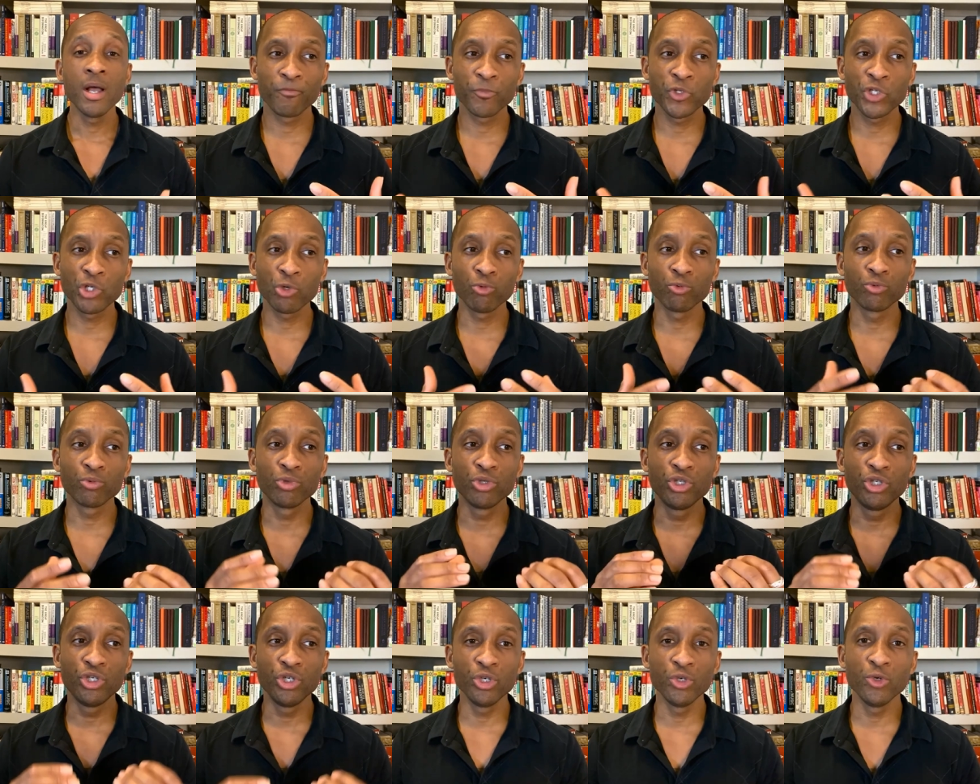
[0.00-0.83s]
So
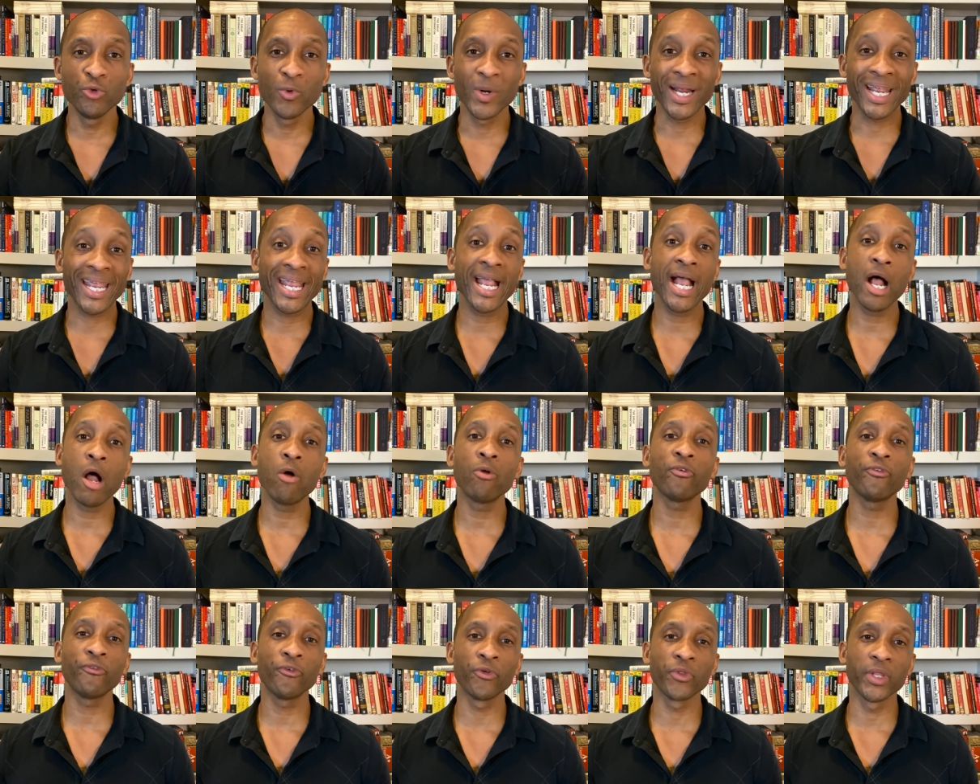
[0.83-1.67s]
do
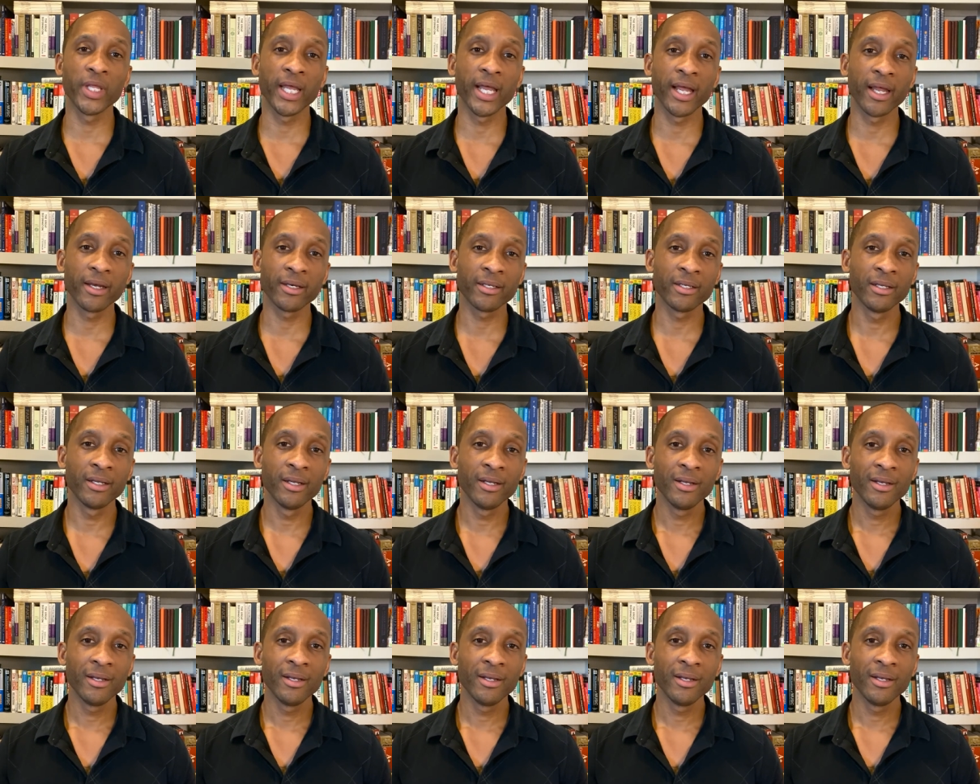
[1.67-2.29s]
account for that